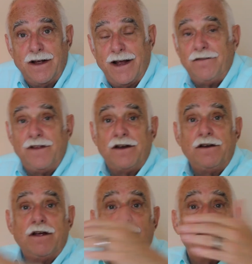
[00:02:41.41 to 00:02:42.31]
And
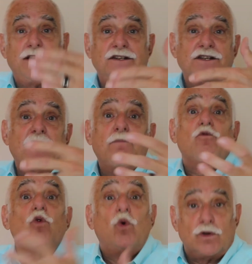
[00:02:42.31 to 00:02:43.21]
then they set up
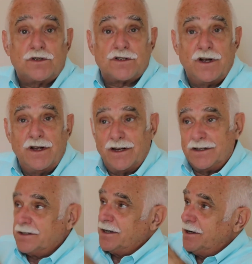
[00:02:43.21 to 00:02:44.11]
rules
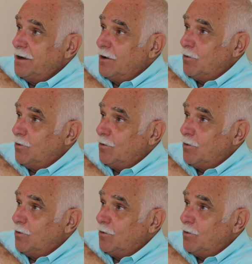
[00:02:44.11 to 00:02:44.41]
and said,